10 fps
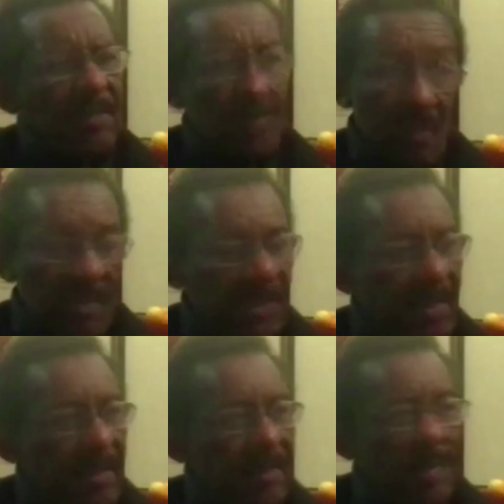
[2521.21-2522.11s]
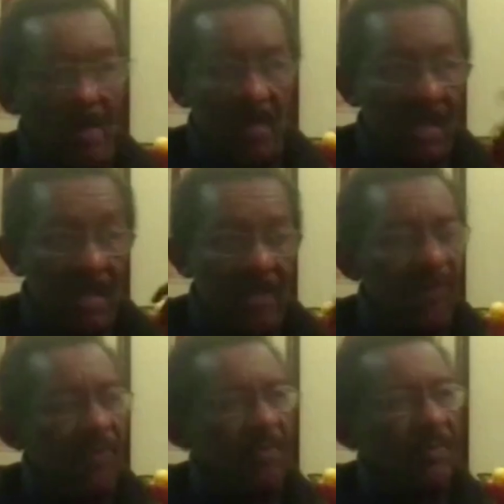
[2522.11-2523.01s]
She taught us a lot of things. I think I
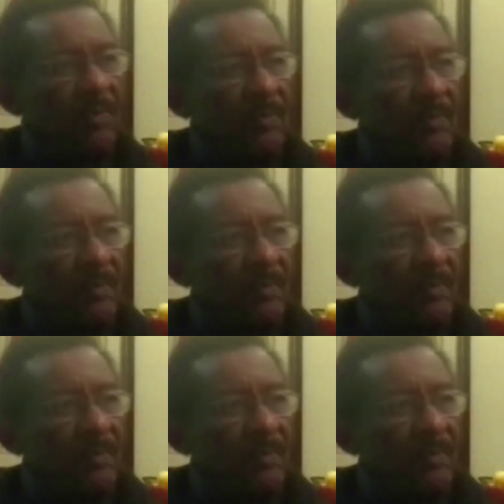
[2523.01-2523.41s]
listened to her more.